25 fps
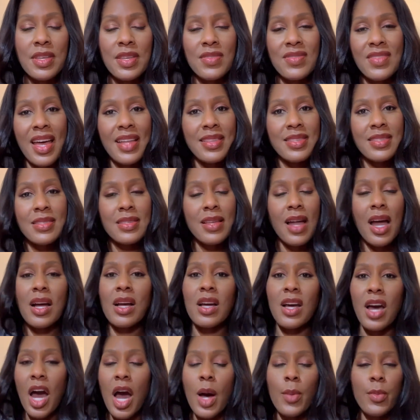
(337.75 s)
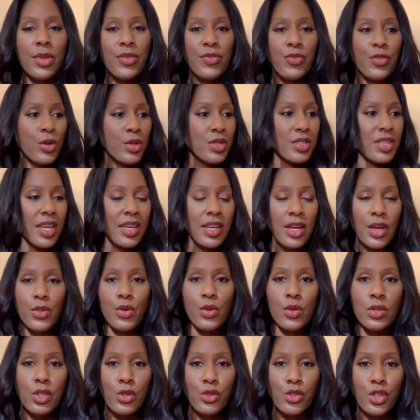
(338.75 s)
And that's not common for say
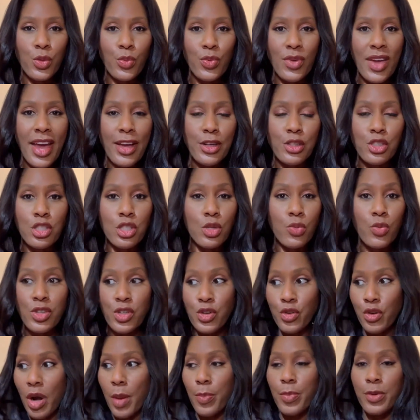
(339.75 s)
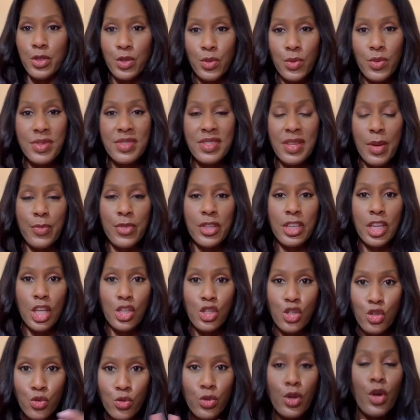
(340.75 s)
other allergic reactions when you're up and doing something
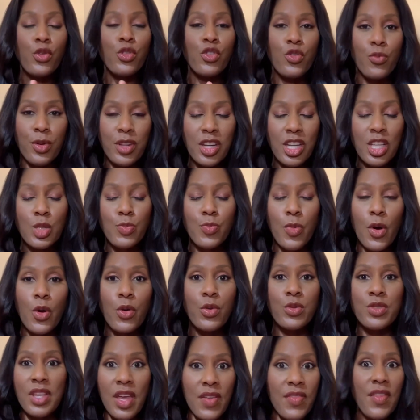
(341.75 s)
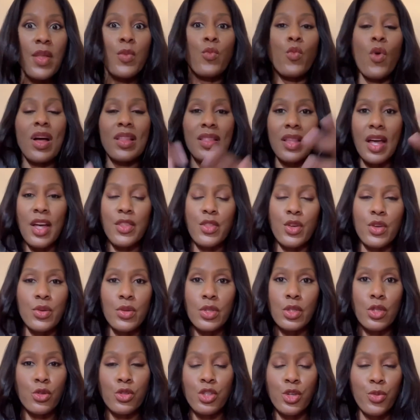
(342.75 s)
and you know you've been exposed and then voila, the
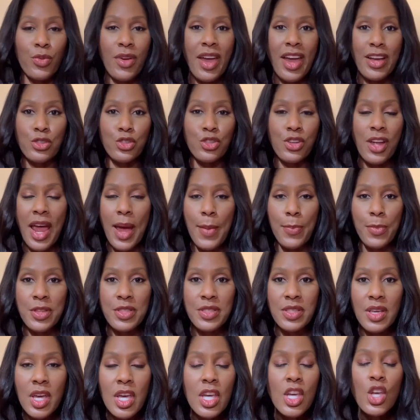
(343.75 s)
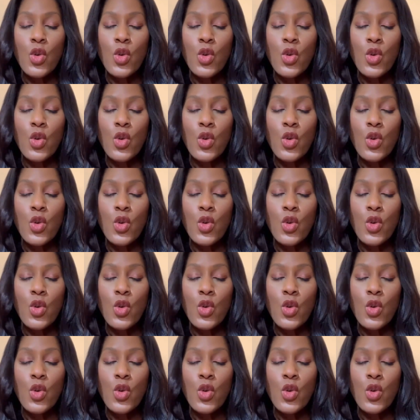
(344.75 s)
allergic reaction happens.